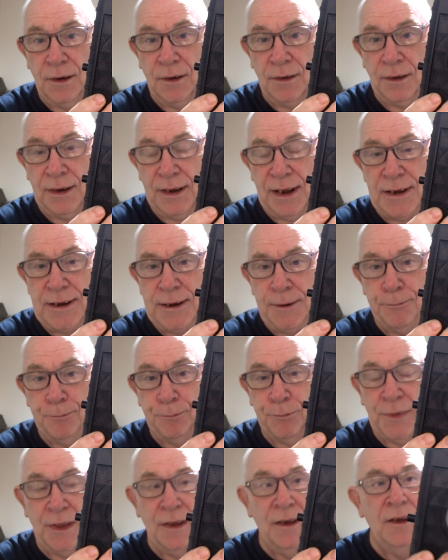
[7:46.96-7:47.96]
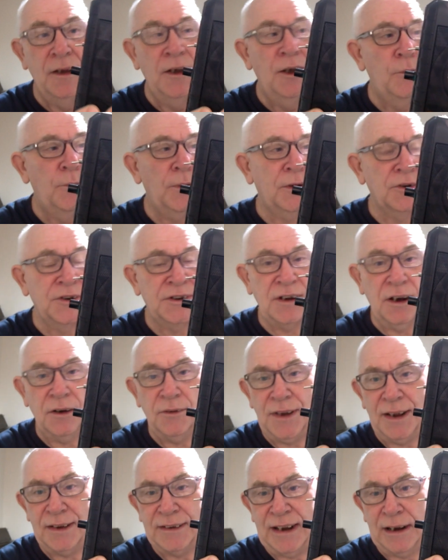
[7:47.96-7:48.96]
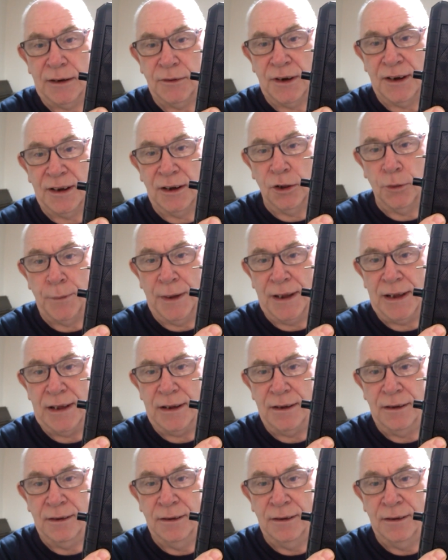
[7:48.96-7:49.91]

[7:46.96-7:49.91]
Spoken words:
Okay, we could slow that down a little bit,